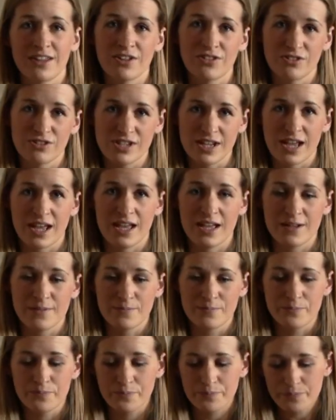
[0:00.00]
the other day.
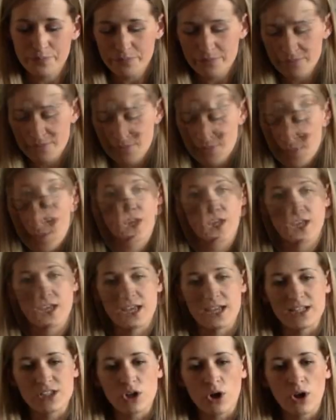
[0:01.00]

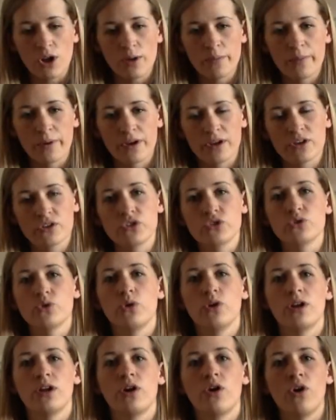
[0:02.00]
It's all about
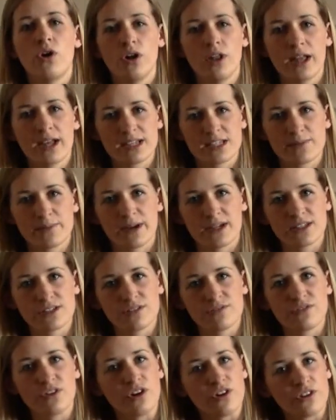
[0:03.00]
controlling all aspects
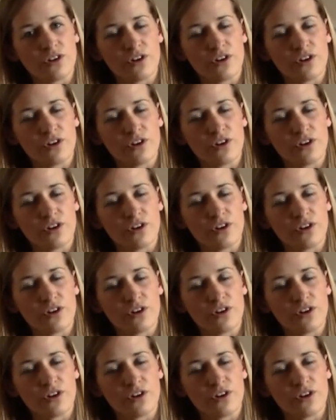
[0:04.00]
of